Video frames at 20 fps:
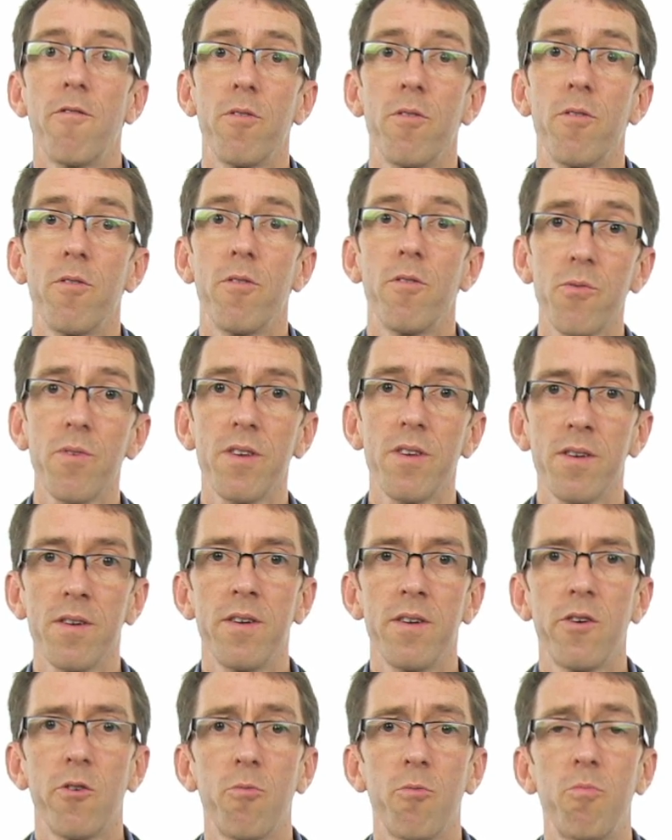For this
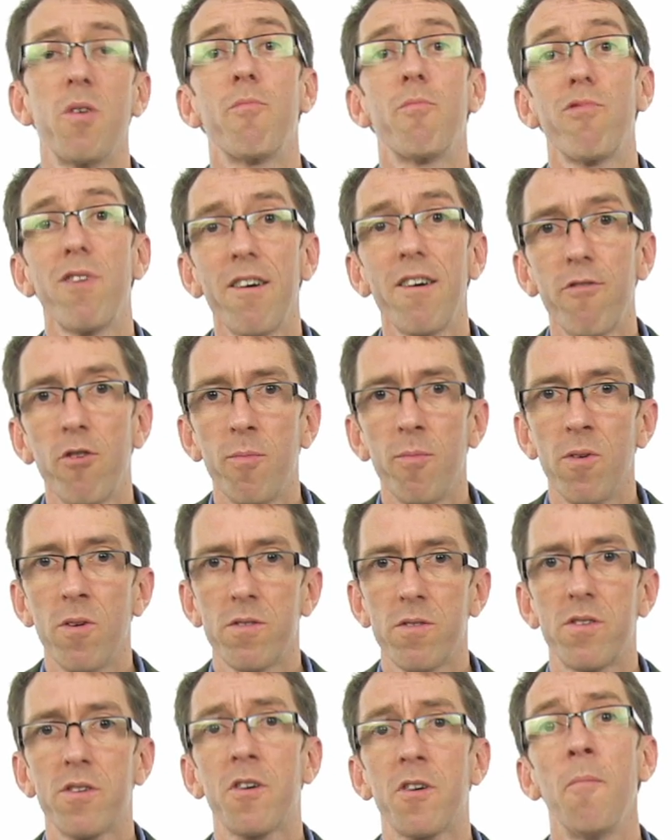reason, it would be
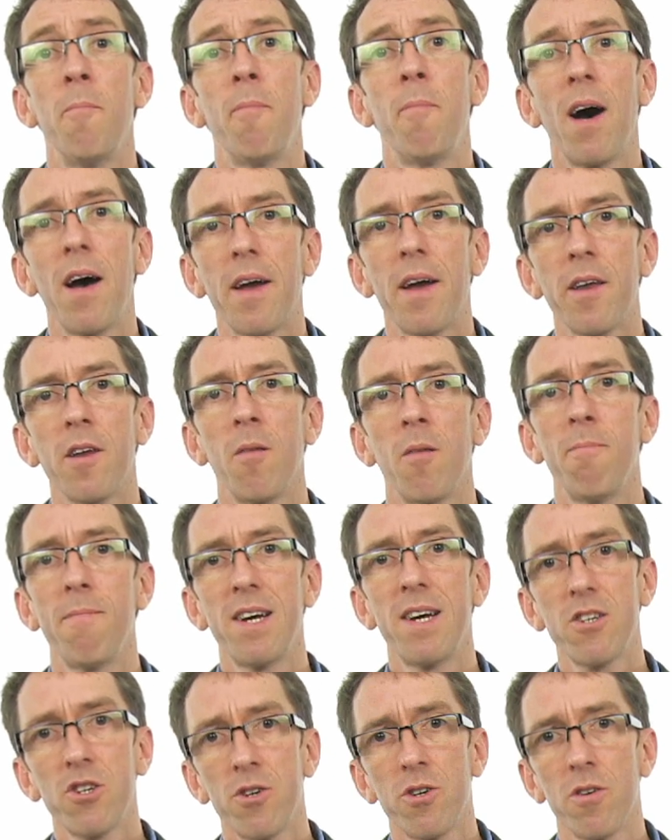preferable to combine a
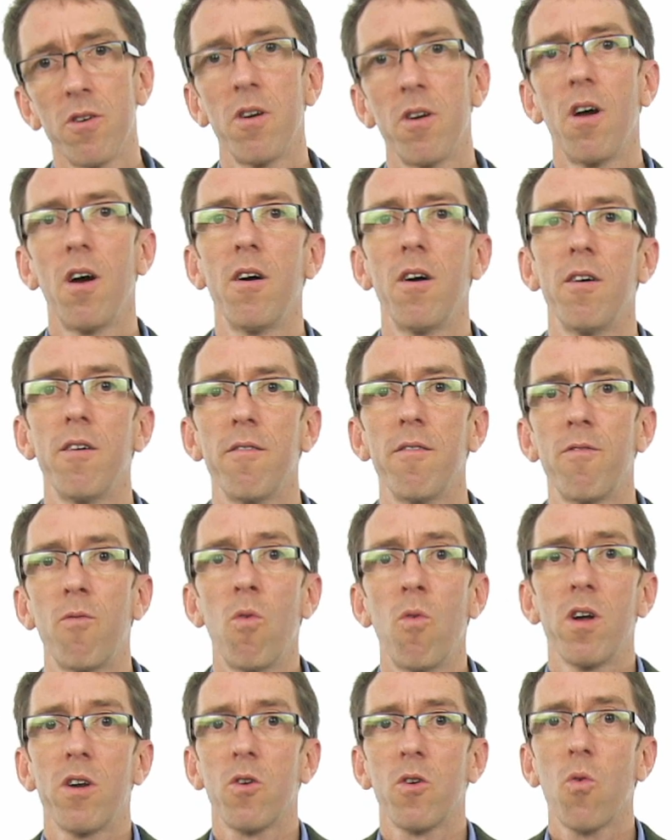measure
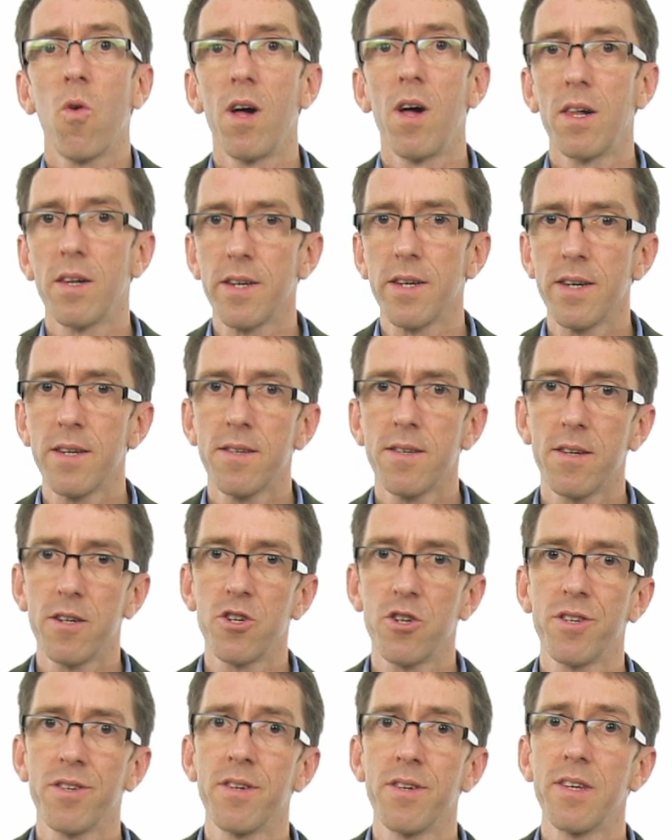of water quality,
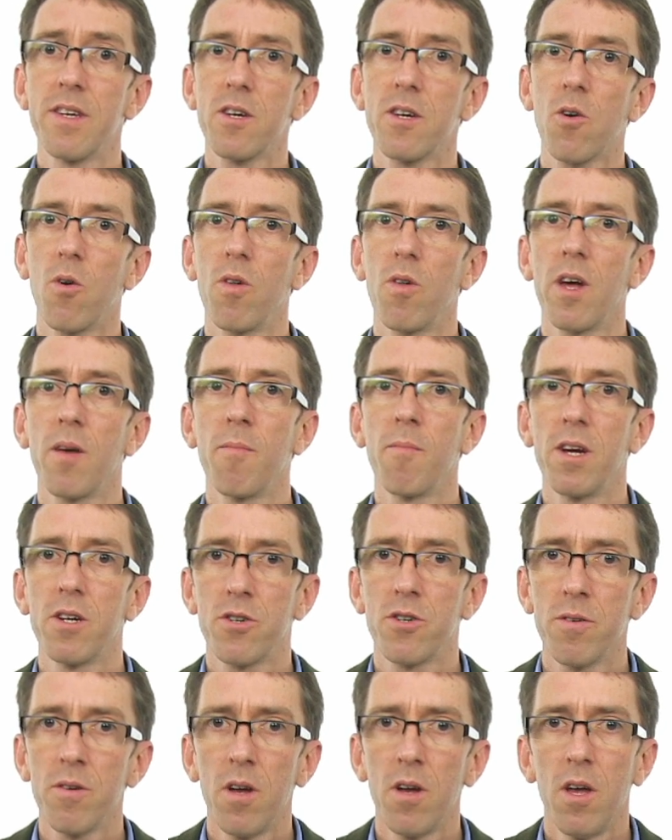such as an E. coli
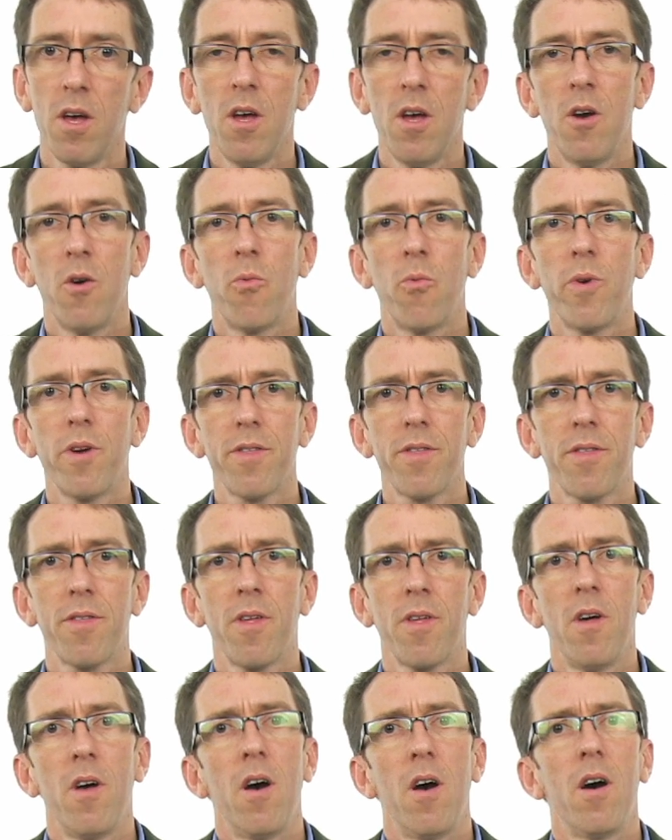measure,
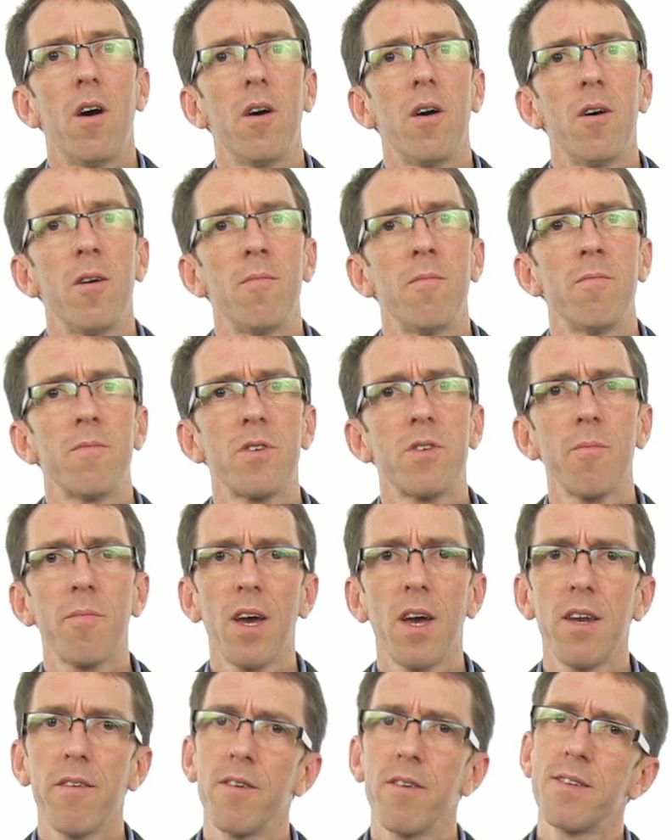with
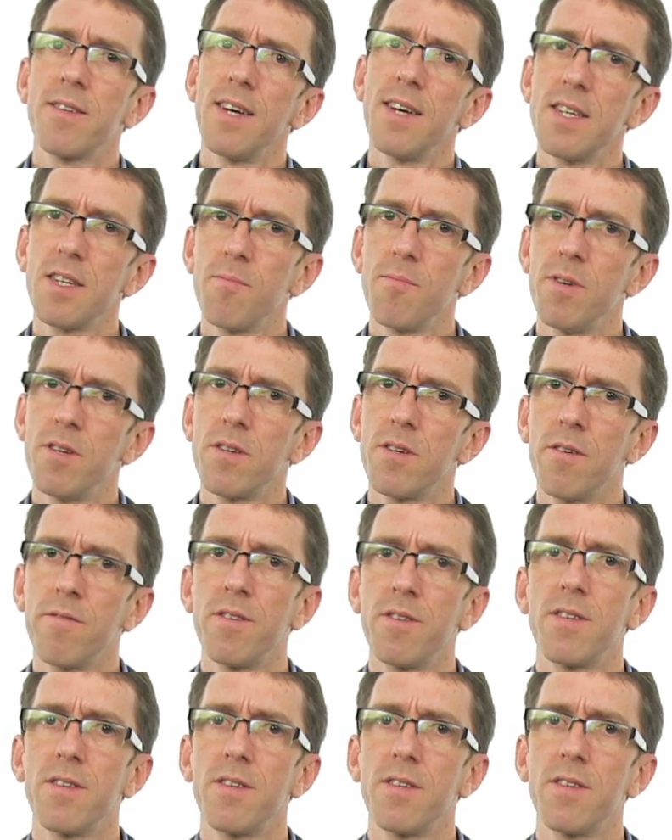some kind of assessment